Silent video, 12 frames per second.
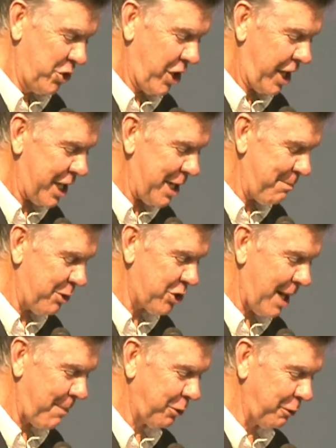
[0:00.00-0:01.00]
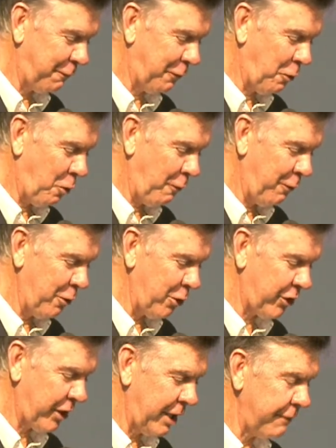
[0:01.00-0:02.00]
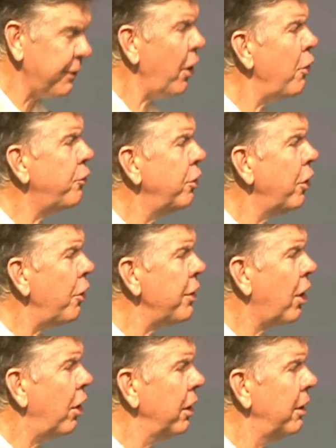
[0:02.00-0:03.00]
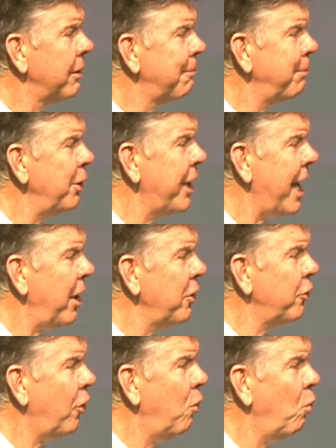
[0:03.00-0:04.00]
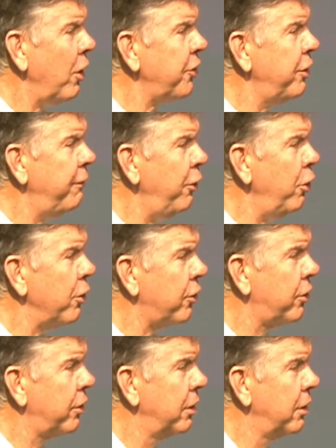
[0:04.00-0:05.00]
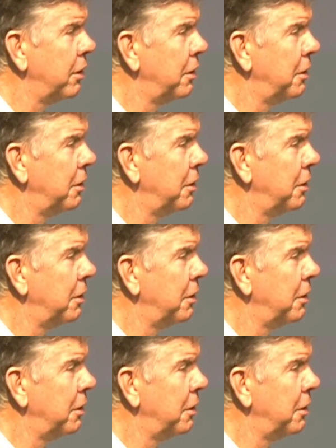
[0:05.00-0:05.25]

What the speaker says: James chapter 4, verse 8. For those who know the Colin Buchanan song, what's the verse?